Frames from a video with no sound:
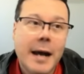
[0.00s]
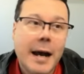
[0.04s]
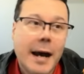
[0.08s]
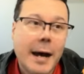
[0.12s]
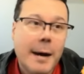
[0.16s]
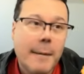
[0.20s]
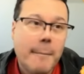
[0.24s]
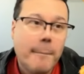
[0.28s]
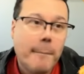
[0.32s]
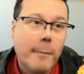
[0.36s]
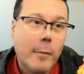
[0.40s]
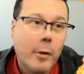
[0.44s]

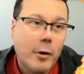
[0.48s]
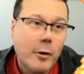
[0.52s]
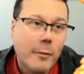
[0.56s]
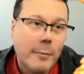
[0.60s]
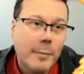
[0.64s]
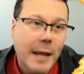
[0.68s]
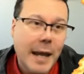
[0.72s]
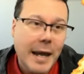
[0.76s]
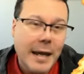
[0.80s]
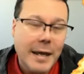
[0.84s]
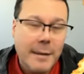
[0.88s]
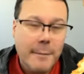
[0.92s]
a Mono
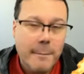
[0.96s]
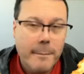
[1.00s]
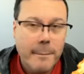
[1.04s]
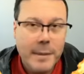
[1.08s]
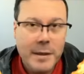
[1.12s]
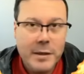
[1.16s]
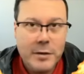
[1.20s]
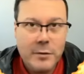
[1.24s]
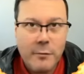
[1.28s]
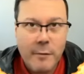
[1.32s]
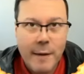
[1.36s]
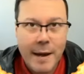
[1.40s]
Black
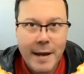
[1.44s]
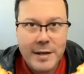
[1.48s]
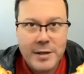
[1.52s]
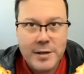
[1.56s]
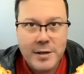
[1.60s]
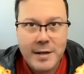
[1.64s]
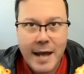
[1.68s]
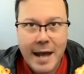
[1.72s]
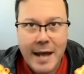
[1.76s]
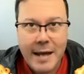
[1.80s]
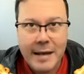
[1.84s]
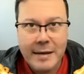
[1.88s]

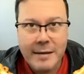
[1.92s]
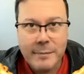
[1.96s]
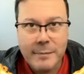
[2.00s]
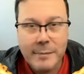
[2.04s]
Midrange deck.